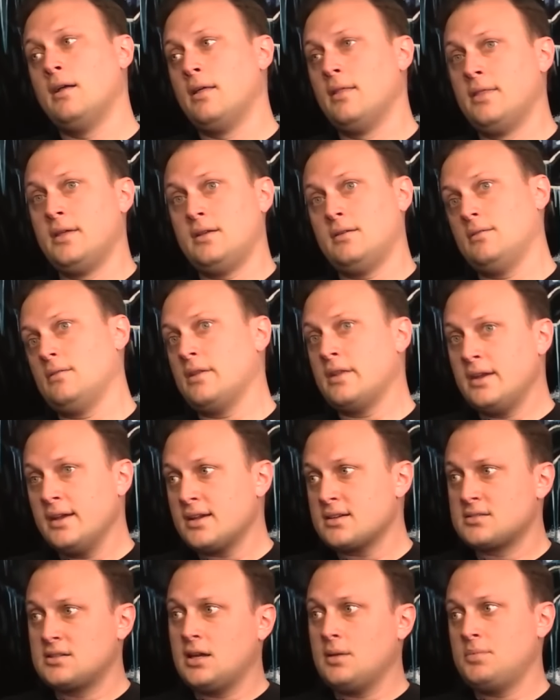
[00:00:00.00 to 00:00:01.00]
Then the
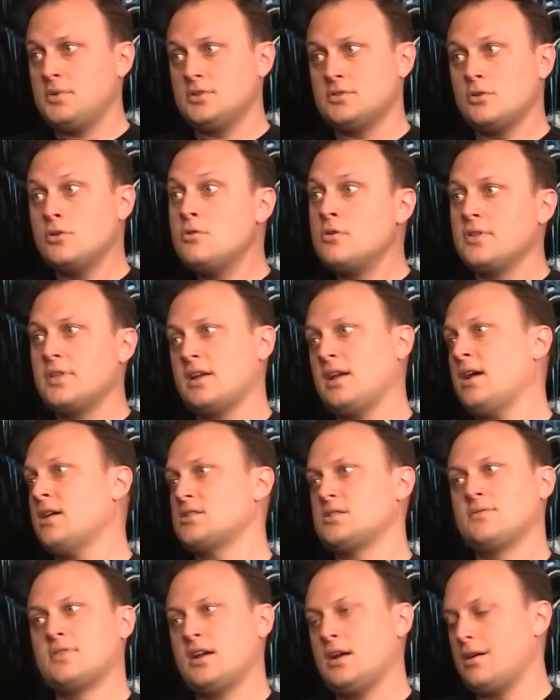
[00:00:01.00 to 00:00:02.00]
next step is, who are the
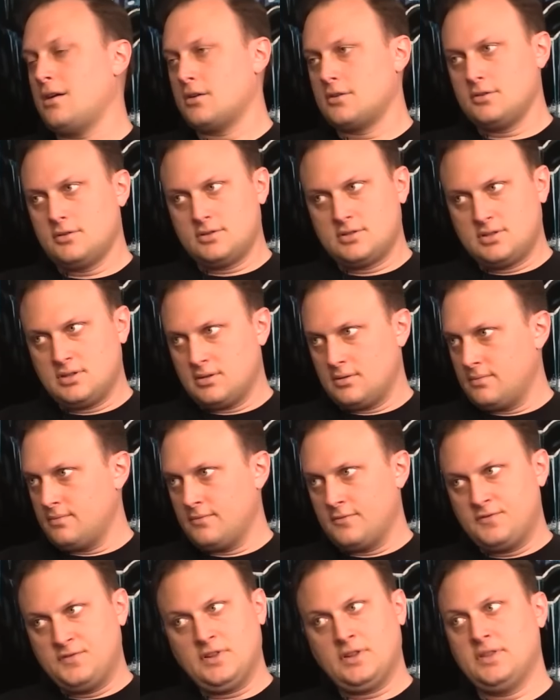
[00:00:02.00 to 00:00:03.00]
cast of characters that
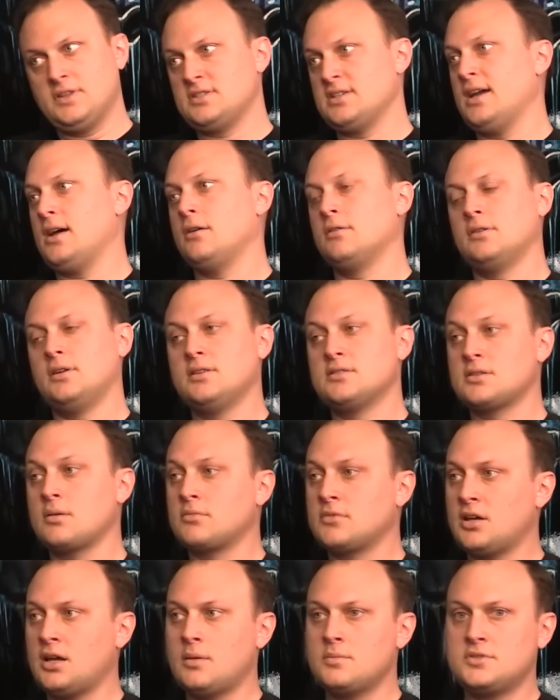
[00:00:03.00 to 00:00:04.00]
fill this out? And
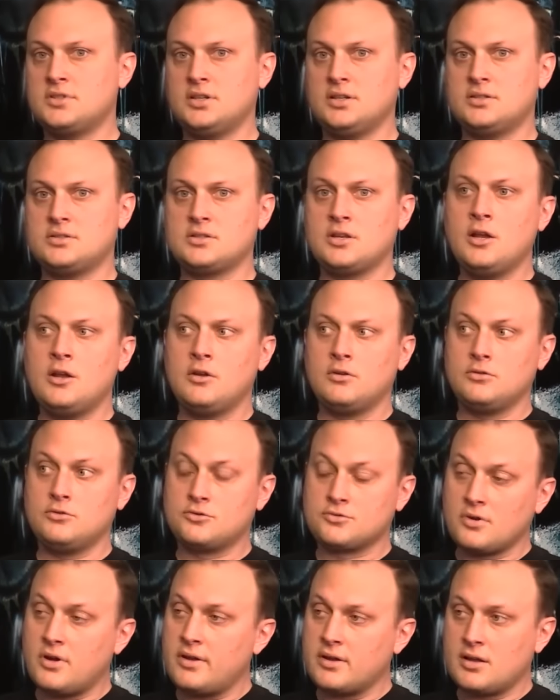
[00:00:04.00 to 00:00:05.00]
sometimes it's
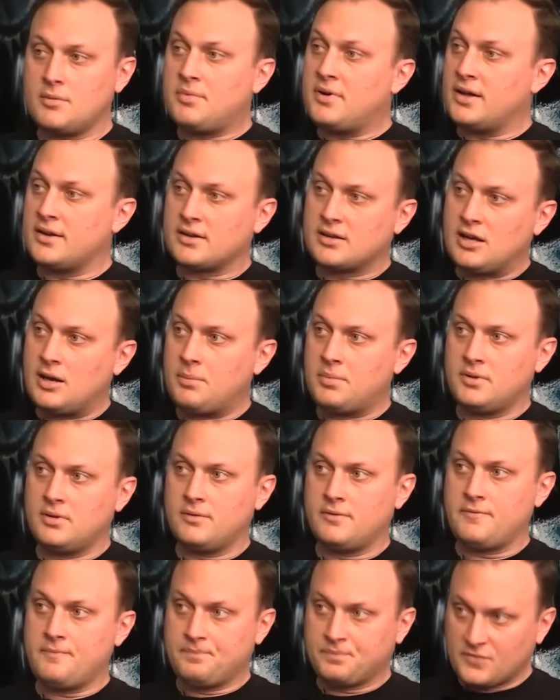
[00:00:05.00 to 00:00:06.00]
drawing upon a couple
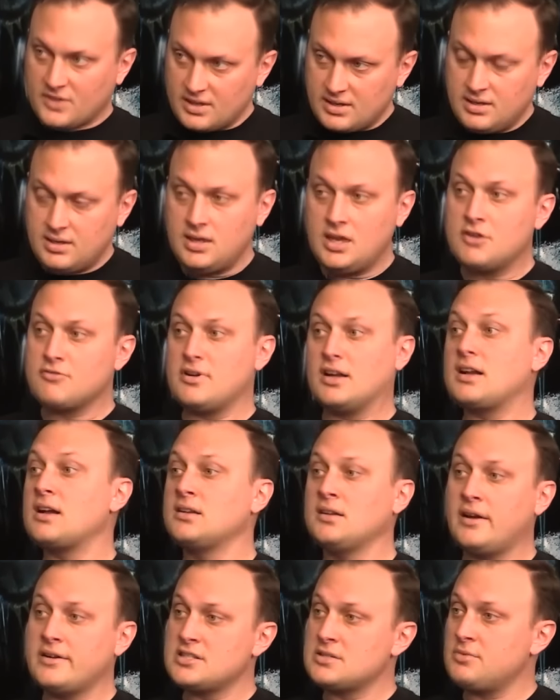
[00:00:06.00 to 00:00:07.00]
of key
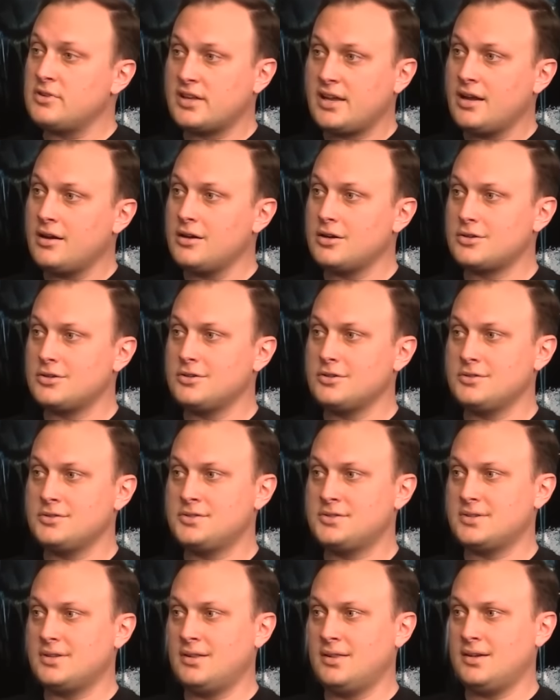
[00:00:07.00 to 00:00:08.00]
recognizable
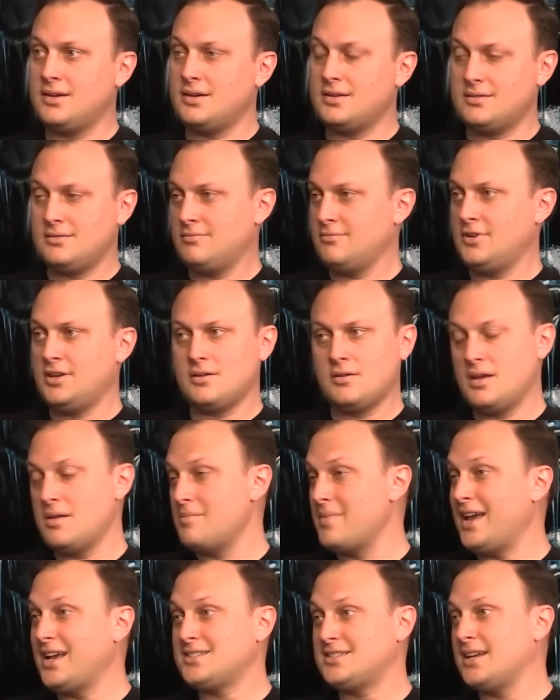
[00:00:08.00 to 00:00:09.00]
characters that it
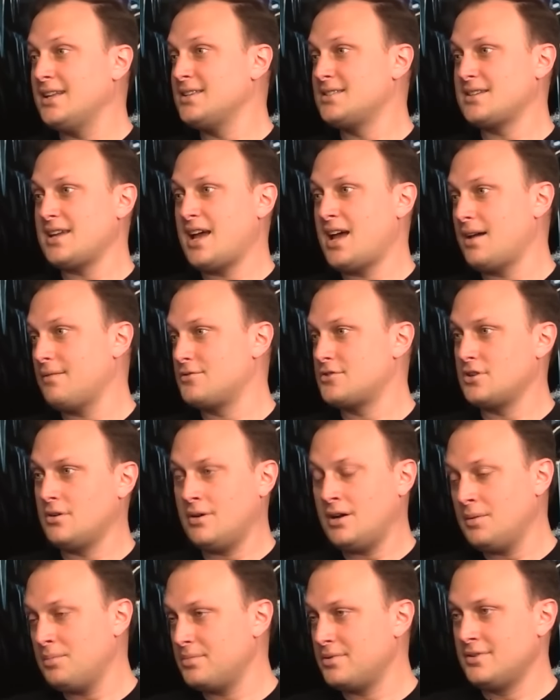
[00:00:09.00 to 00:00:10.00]
makes sense to have show
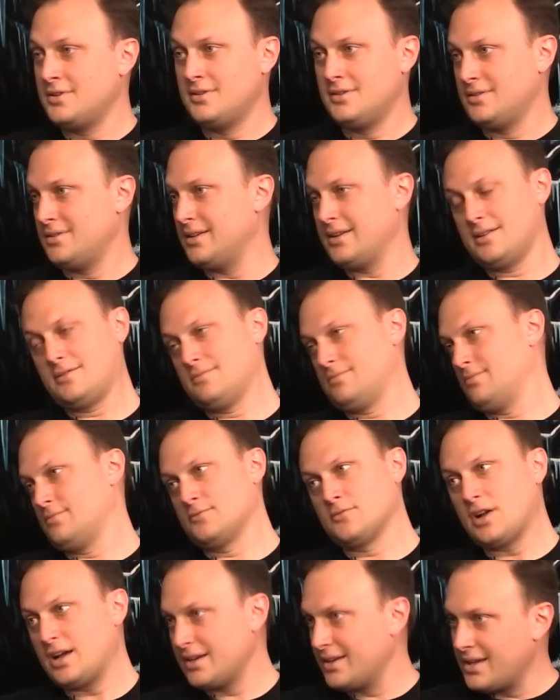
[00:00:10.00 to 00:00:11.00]
up, like
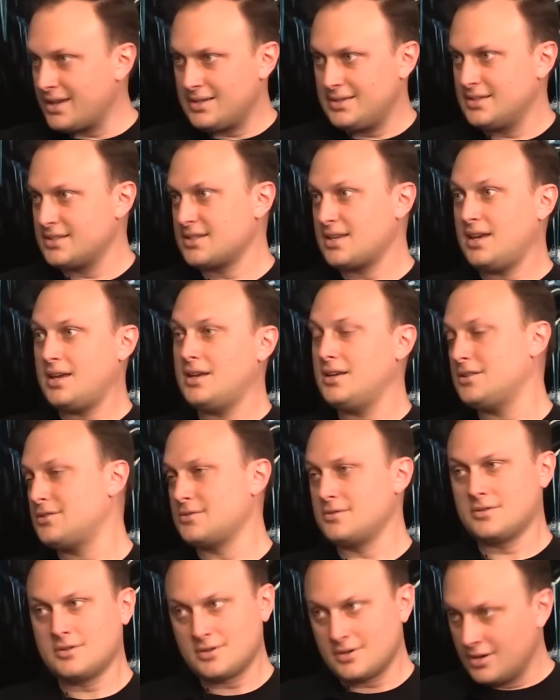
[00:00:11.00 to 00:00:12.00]
Raden in this case,
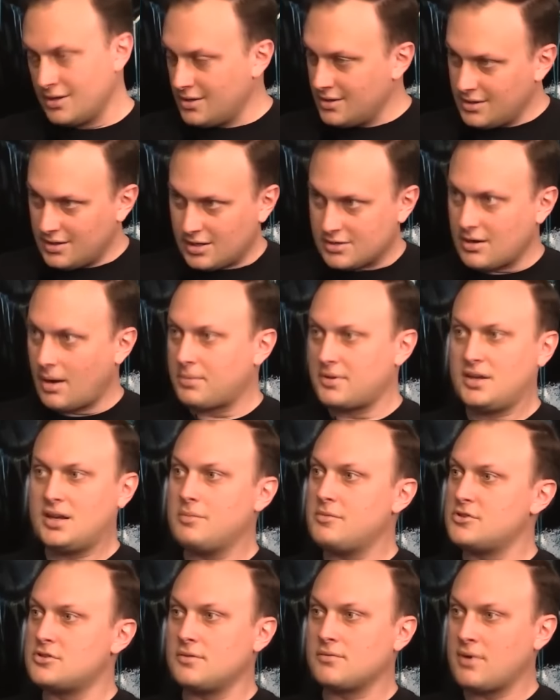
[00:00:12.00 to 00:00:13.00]
or a corrupted
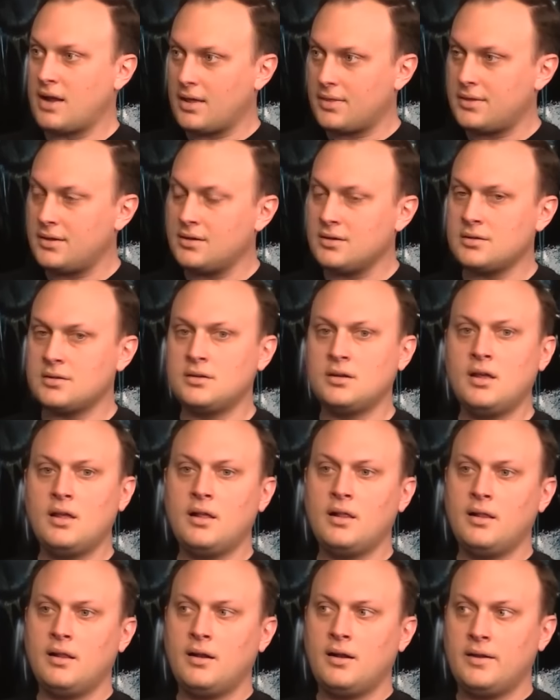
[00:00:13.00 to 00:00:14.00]
image of Rathion.
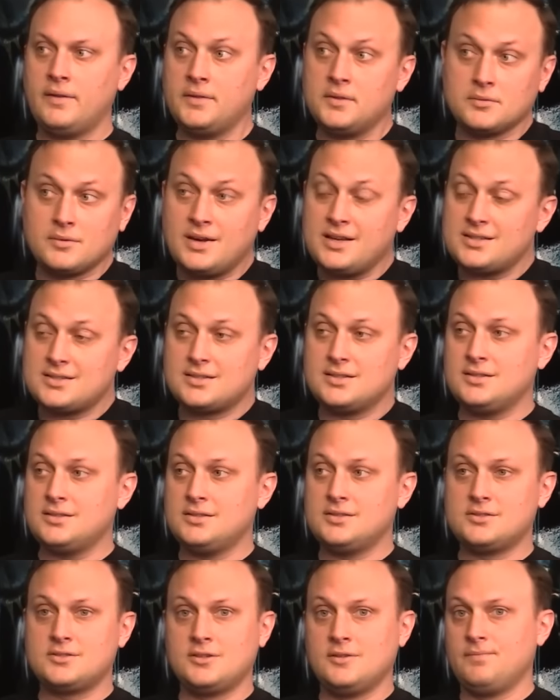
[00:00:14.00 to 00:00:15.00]
Then the rest
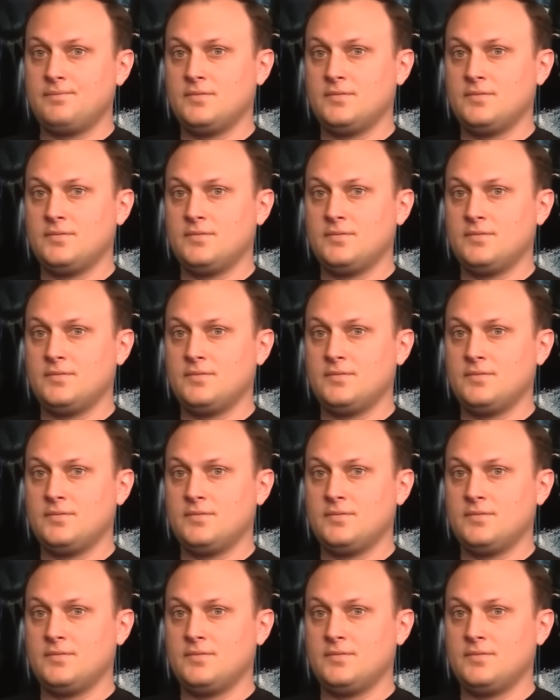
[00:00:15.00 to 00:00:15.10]
is